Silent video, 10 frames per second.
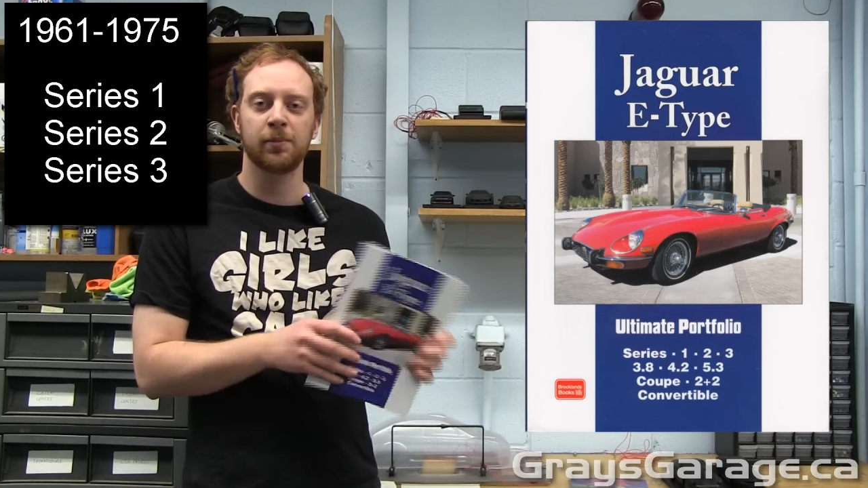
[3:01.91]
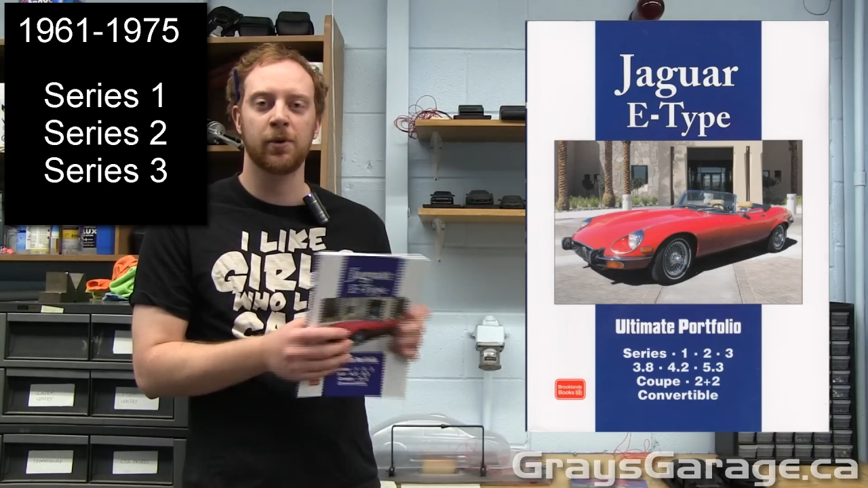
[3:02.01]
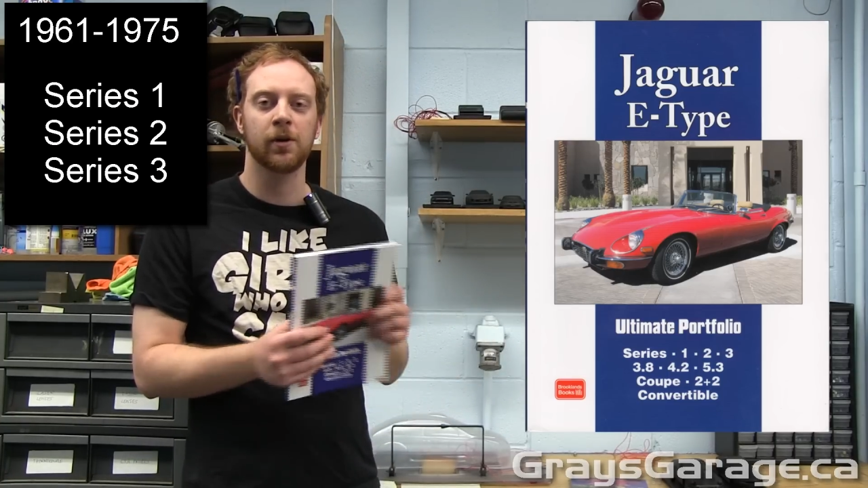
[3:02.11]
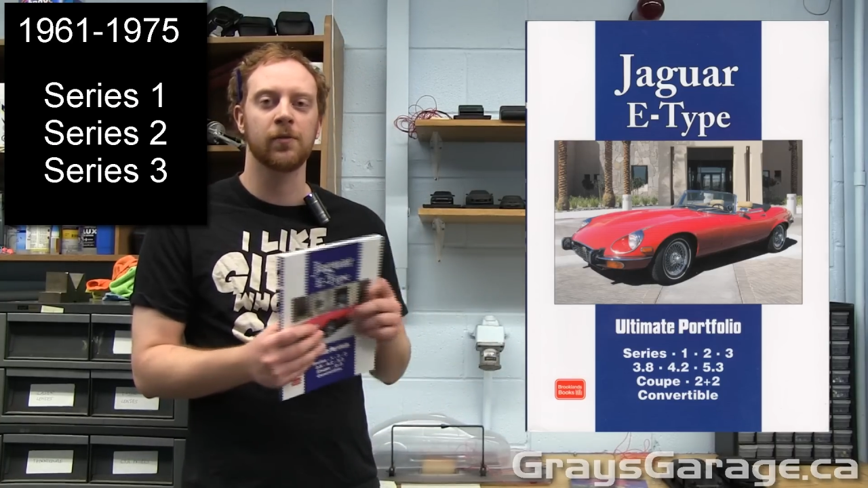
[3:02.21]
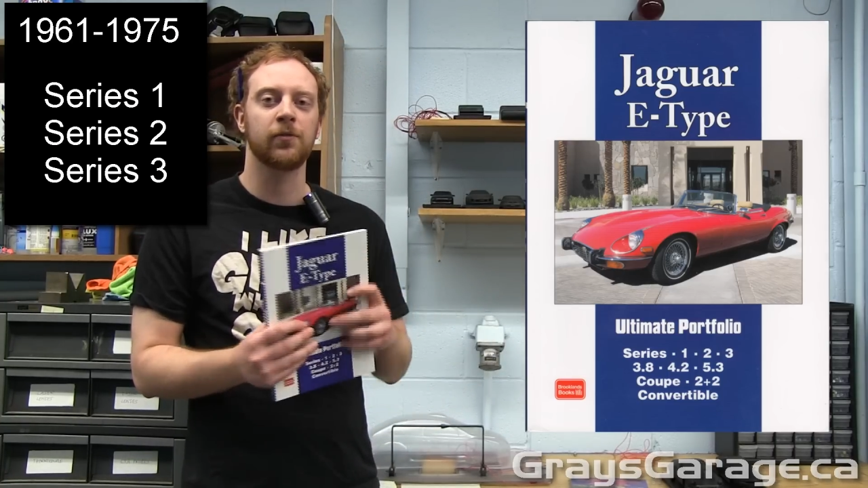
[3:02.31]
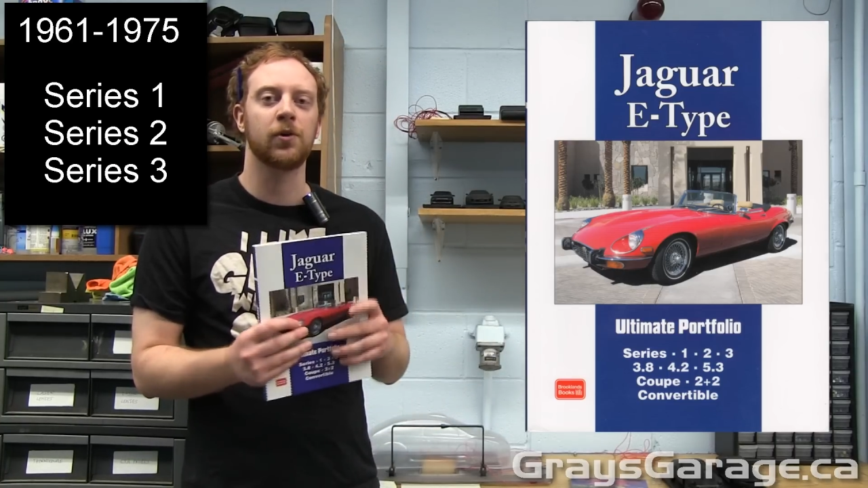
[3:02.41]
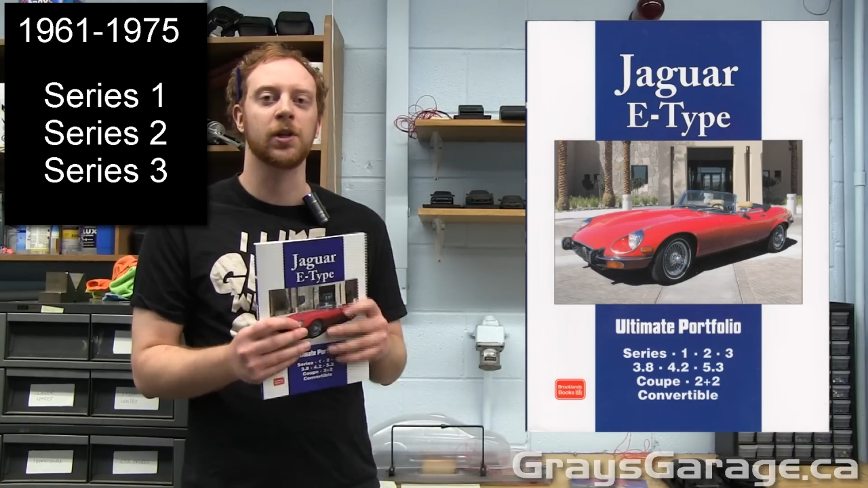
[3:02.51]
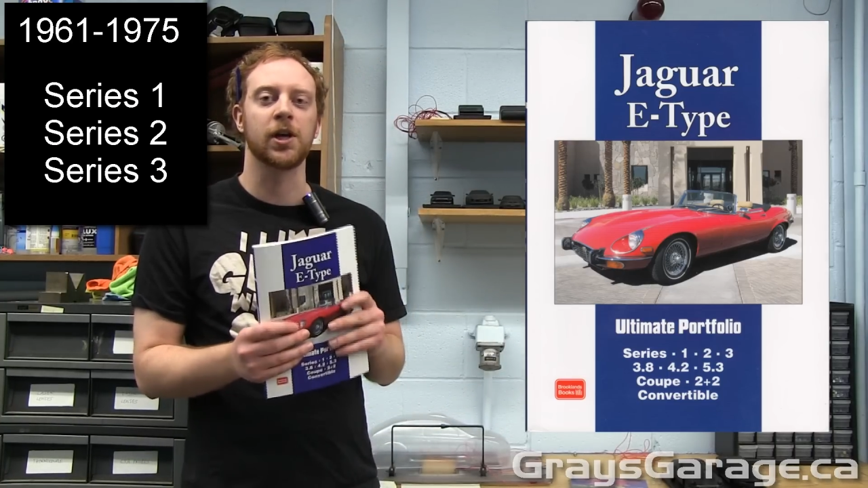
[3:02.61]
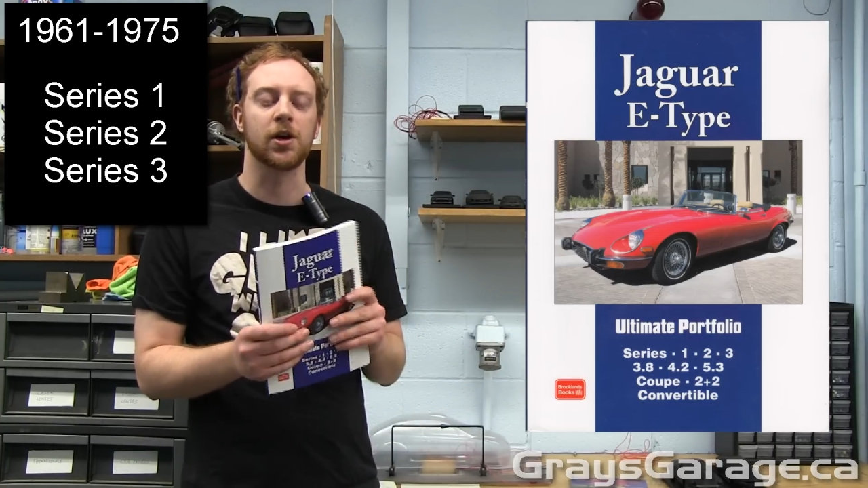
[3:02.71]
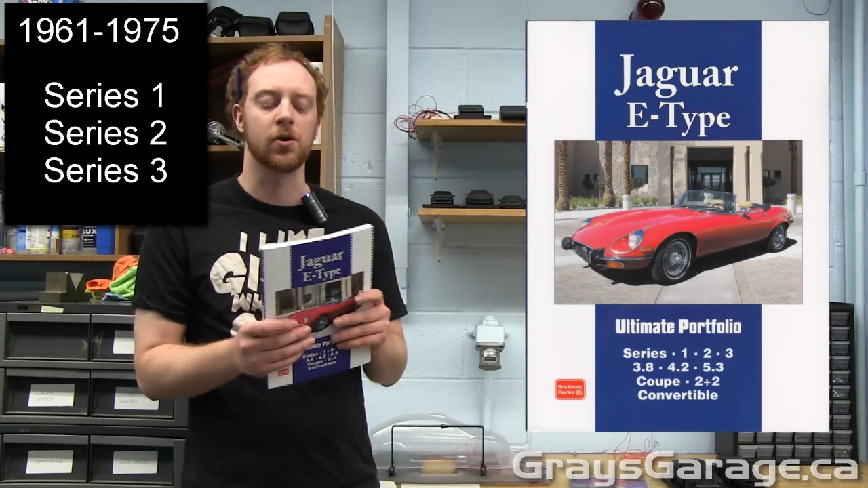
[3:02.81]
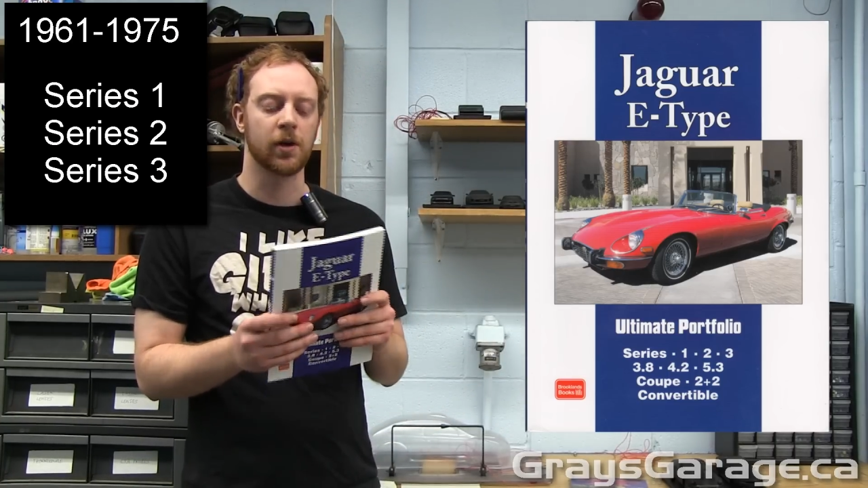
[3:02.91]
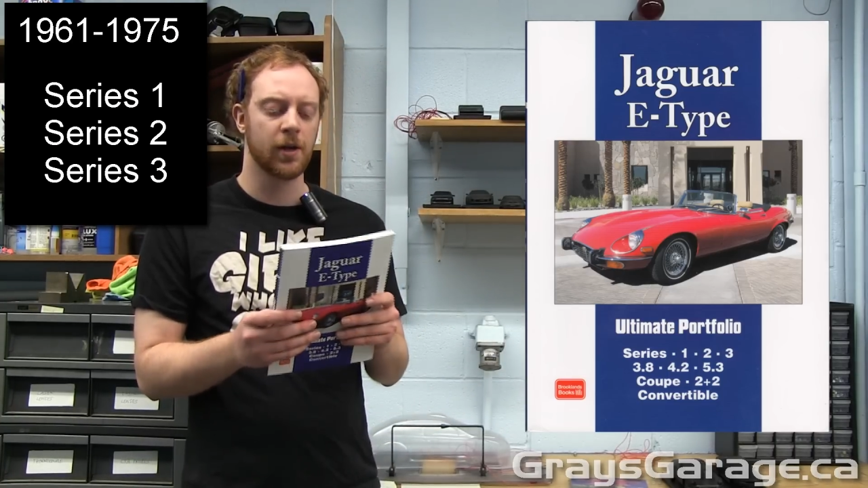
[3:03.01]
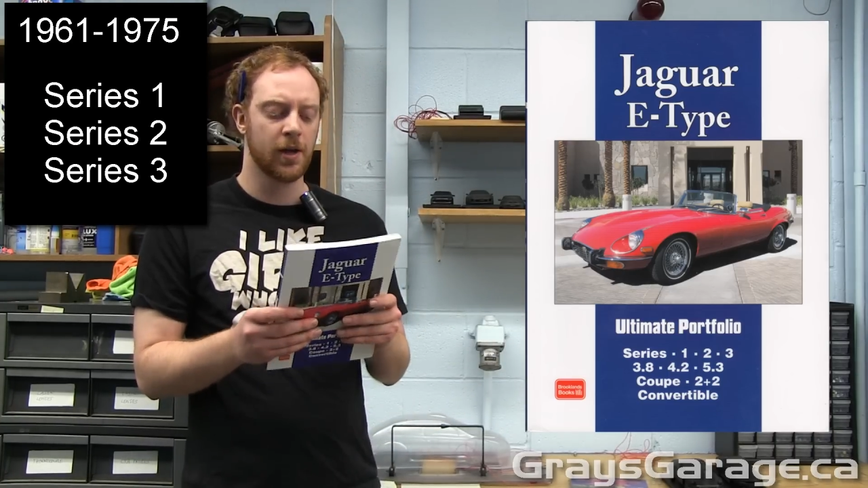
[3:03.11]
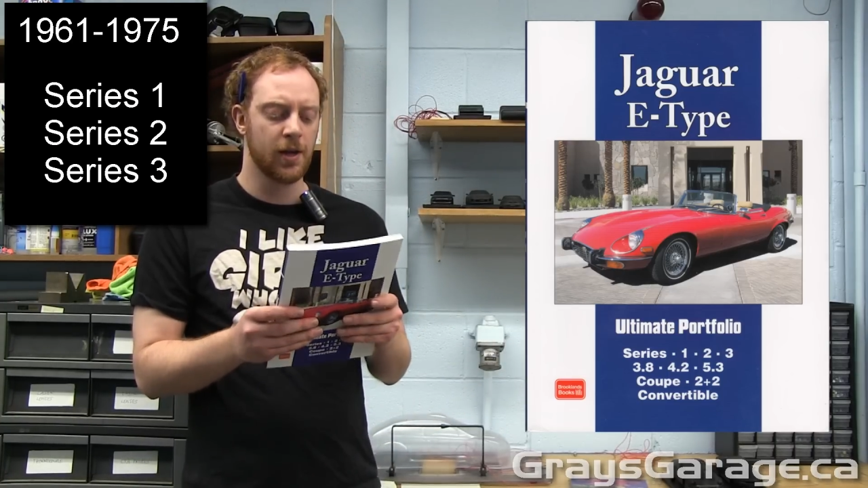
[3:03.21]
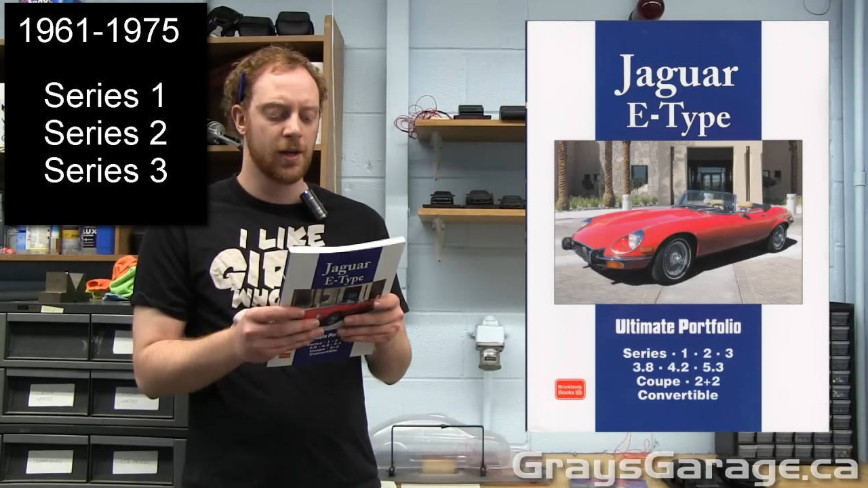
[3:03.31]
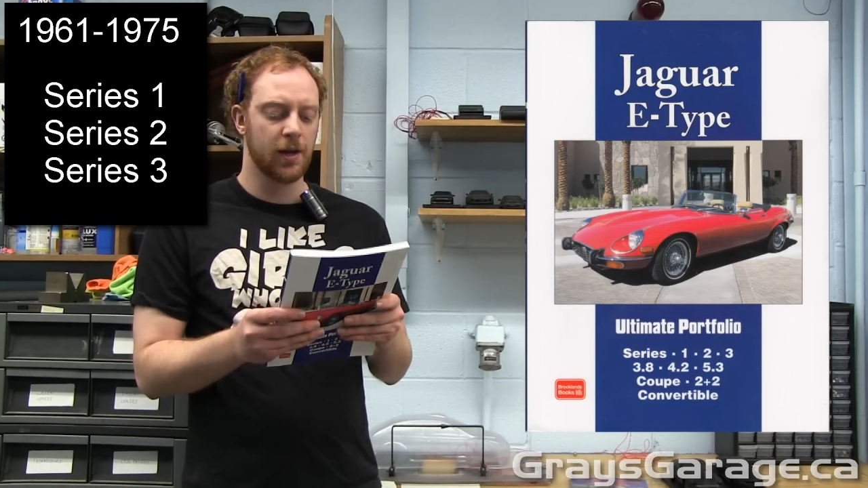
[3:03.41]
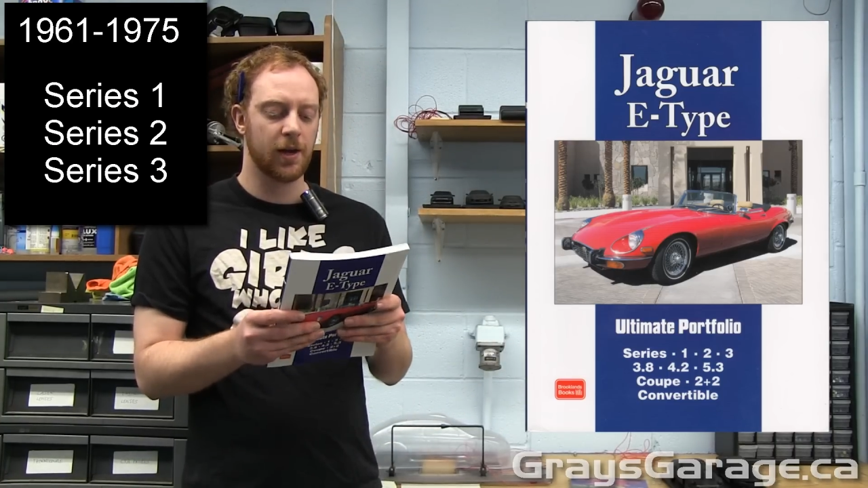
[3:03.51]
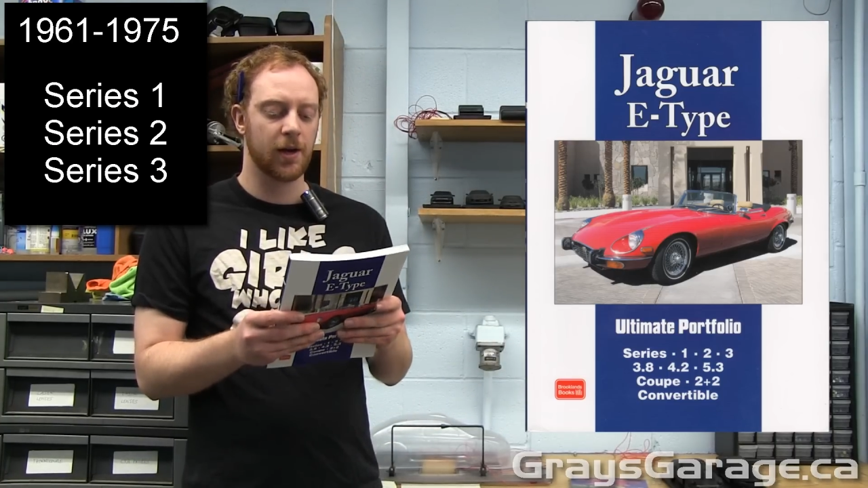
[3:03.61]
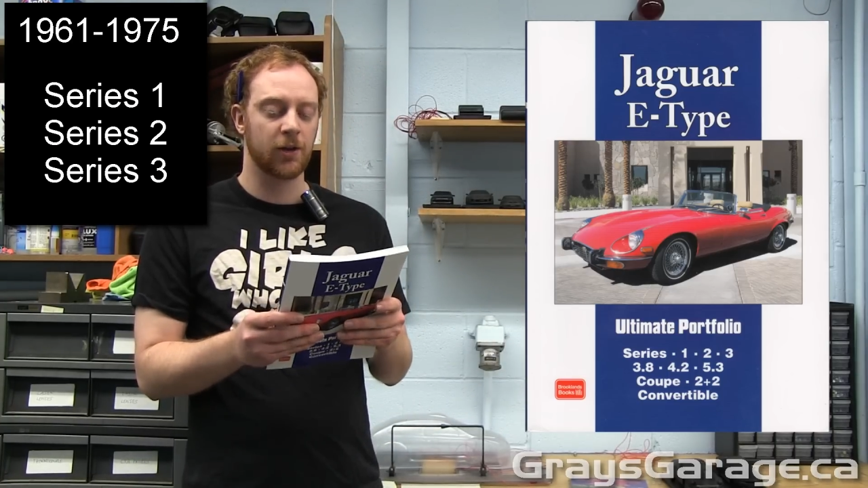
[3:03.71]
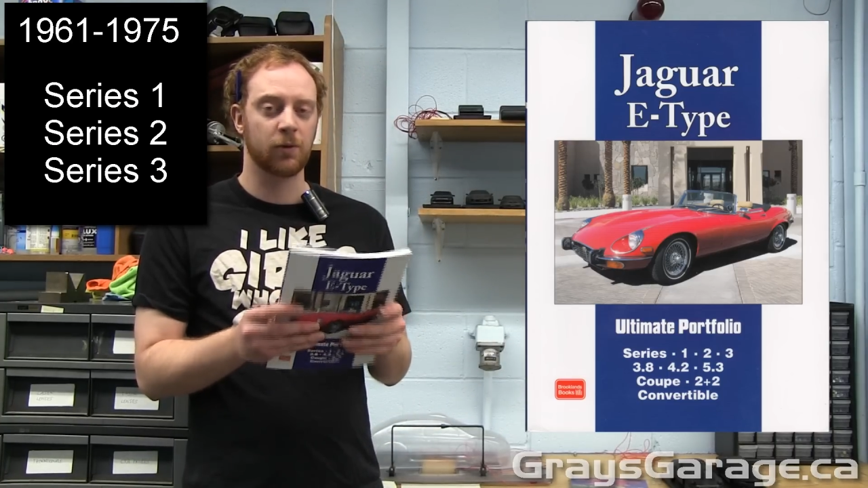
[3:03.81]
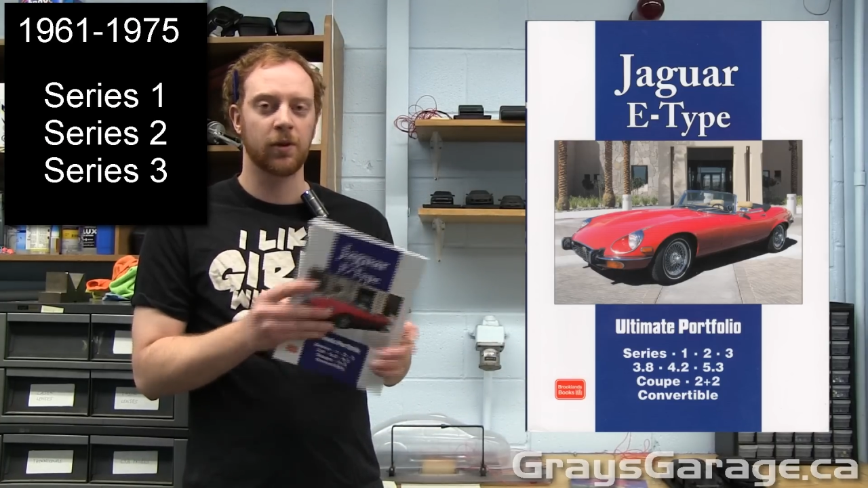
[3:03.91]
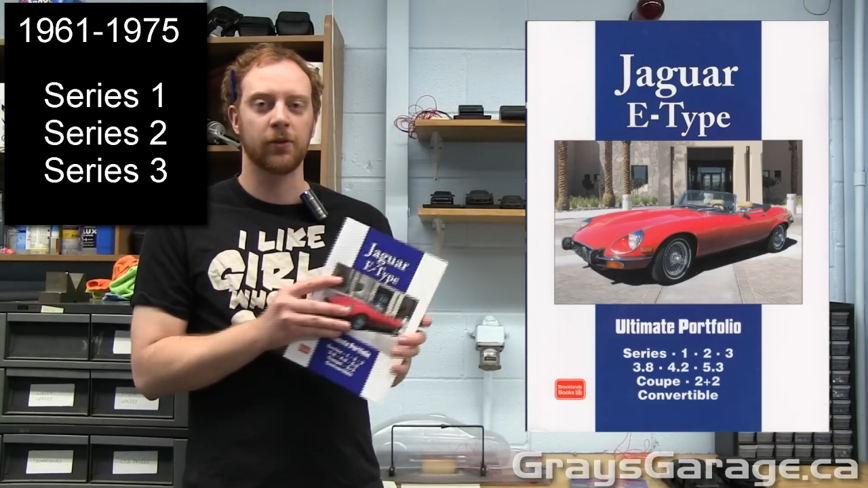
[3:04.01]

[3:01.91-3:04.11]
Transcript: Portfolio. And it's one of